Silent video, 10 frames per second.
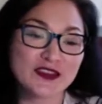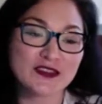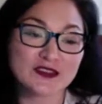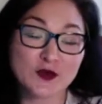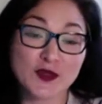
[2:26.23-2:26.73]

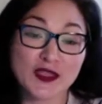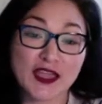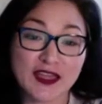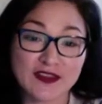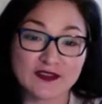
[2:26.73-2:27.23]
So we
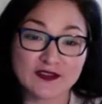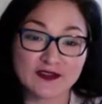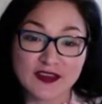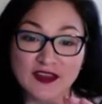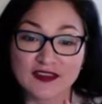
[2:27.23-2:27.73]
have
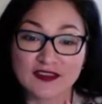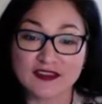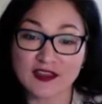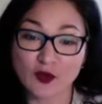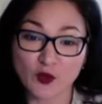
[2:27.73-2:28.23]

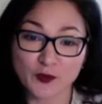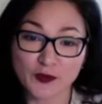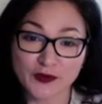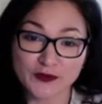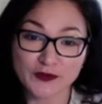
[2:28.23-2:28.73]
Dave
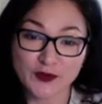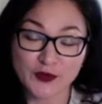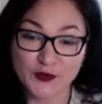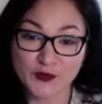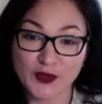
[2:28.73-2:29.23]
Holper,
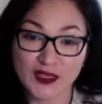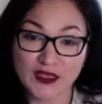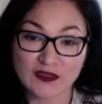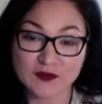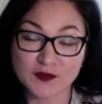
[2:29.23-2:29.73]
who
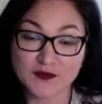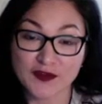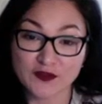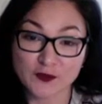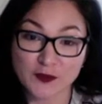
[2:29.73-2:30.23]
is
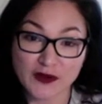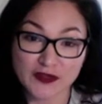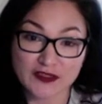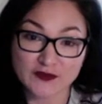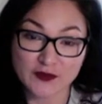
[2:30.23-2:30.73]
professor
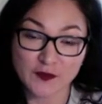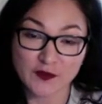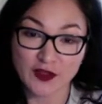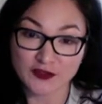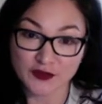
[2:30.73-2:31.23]
emeritus from
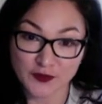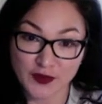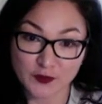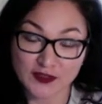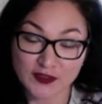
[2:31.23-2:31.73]
College of the
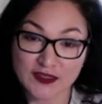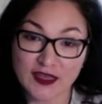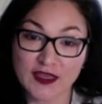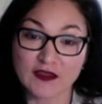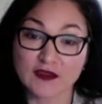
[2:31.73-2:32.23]
Redwoods
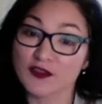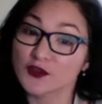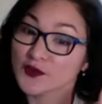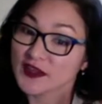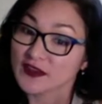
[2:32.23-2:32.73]
and
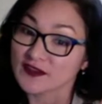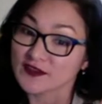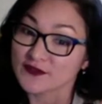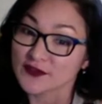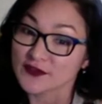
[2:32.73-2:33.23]
Eureka's
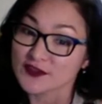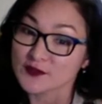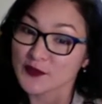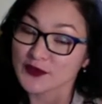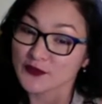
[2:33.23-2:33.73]
first
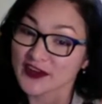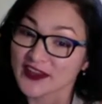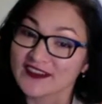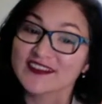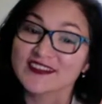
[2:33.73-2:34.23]
poet
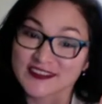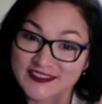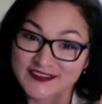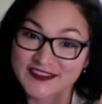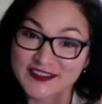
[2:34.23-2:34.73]
laureate.
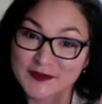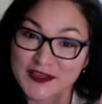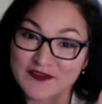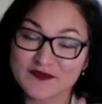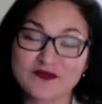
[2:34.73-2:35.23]
What's up, Dave? Wow.